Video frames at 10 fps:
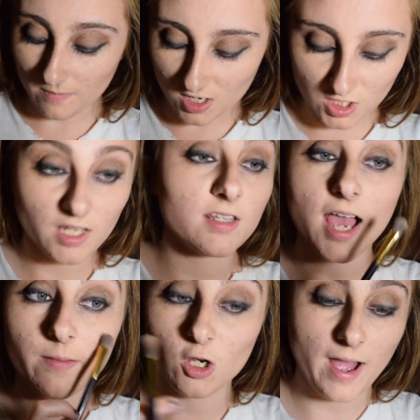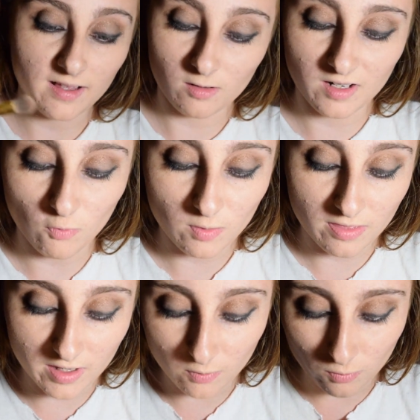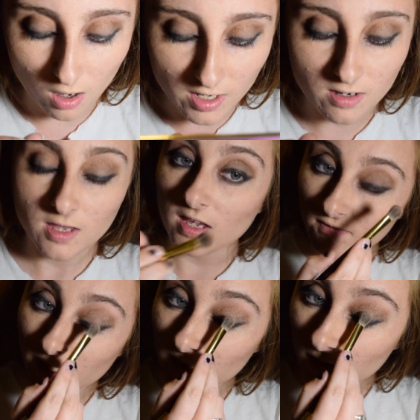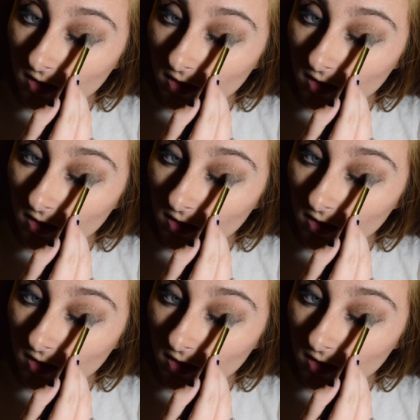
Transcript: I'm actually, in this eye, I'm going to go back a little bit over with the rocker and fill it in a